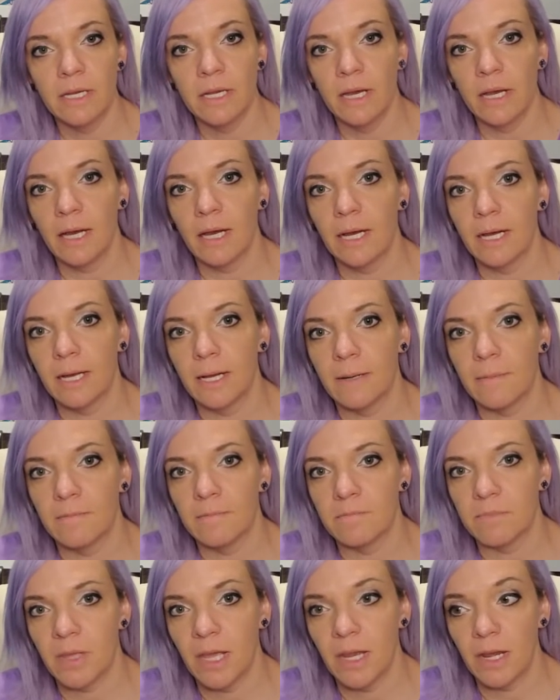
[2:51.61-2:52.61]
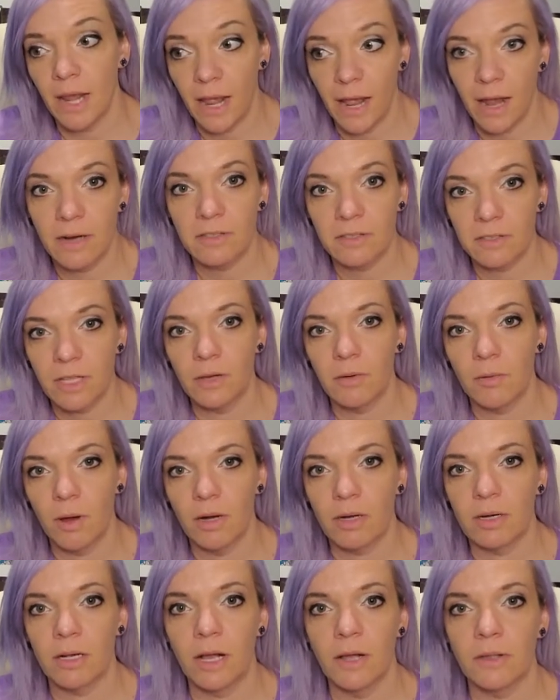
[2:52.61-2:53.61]
and act like
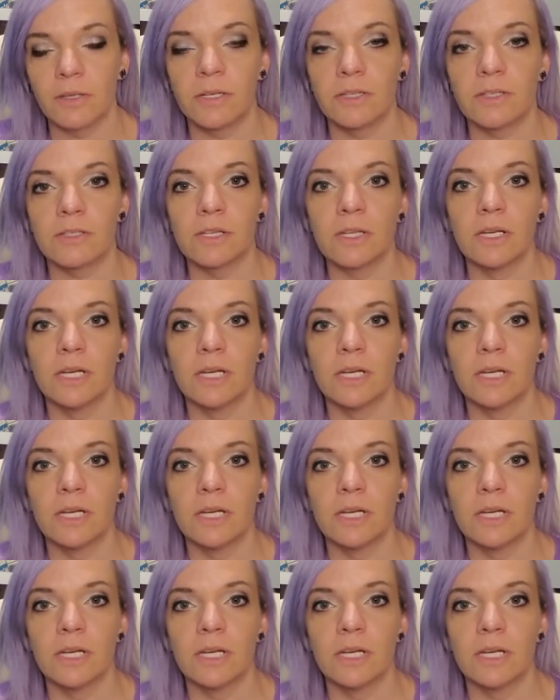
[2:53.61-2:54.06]
watercolors.